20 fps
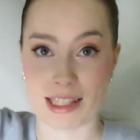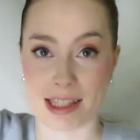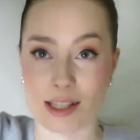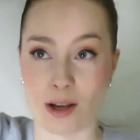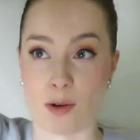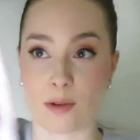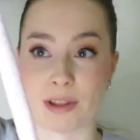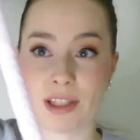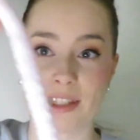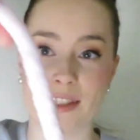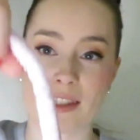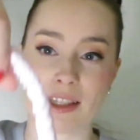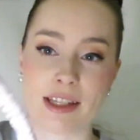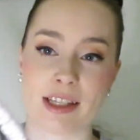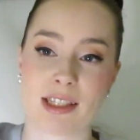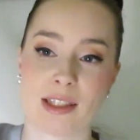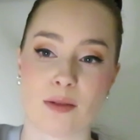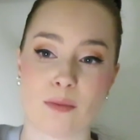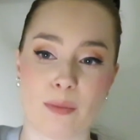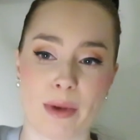So this
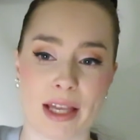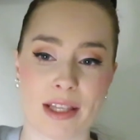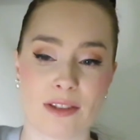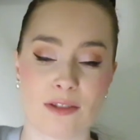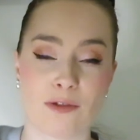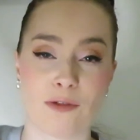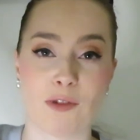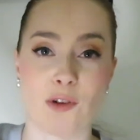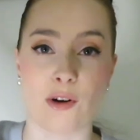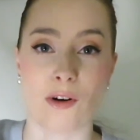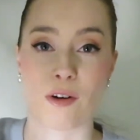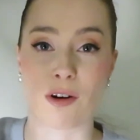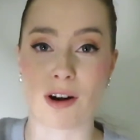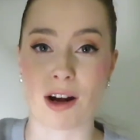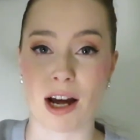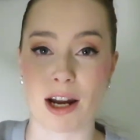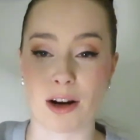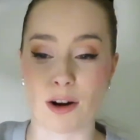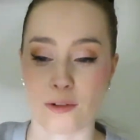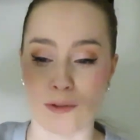is meant for
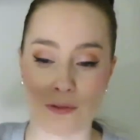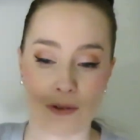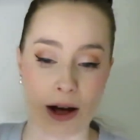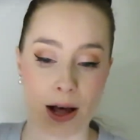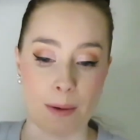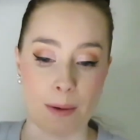kind of